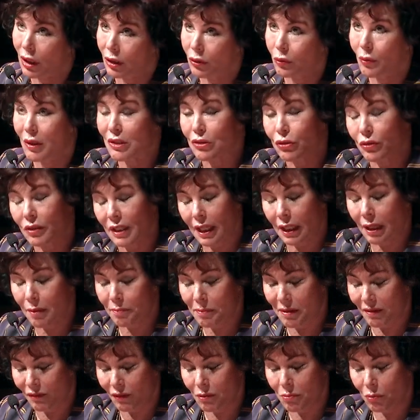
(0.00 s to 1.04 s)
Otherwise, you get
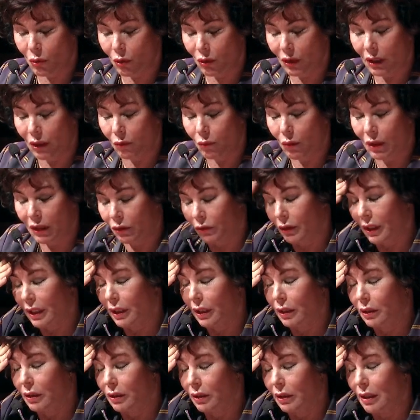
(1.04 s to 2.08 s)
up every morning
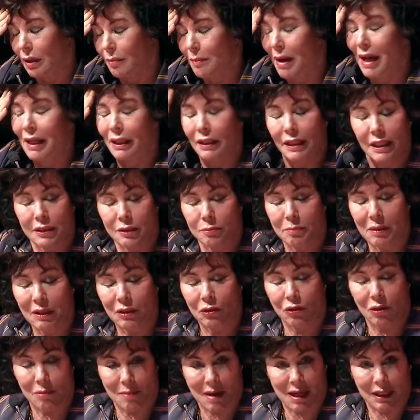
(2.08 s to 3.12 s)
wondering, am I a
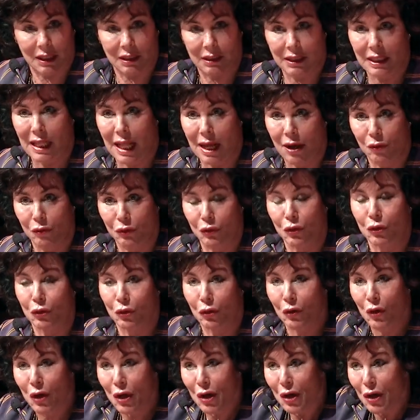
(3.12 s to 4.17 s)
lesbian or am I a clown? You
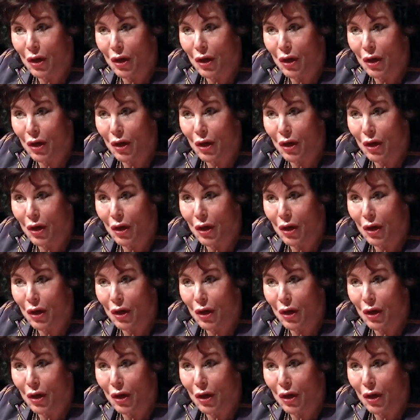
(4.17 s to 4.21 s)
know.